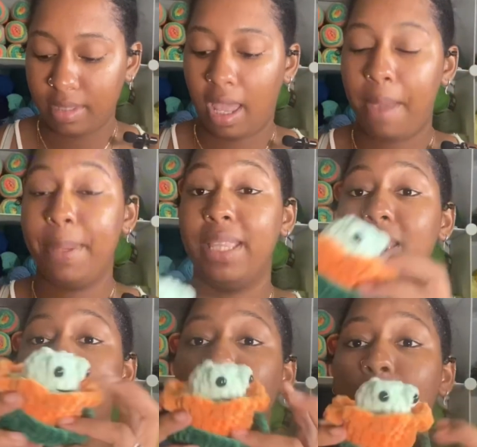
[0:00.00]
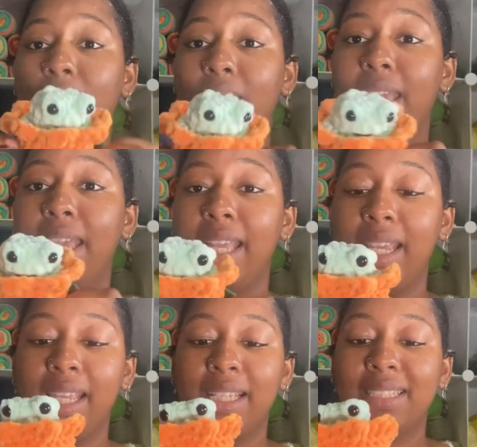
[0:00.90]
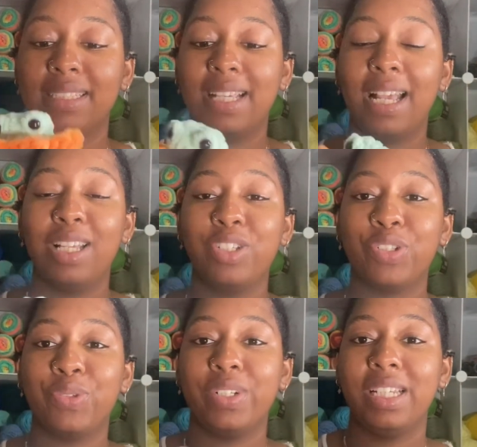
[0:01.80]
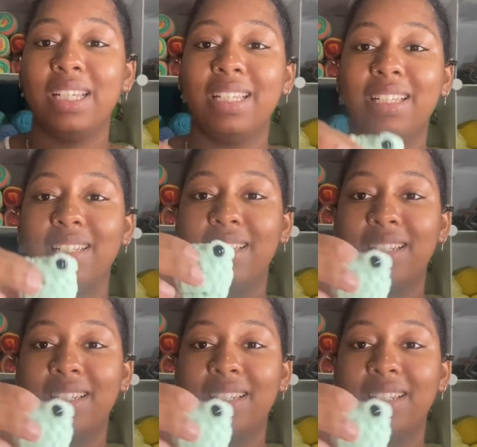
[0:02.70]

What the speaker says: I made this one in tangerine,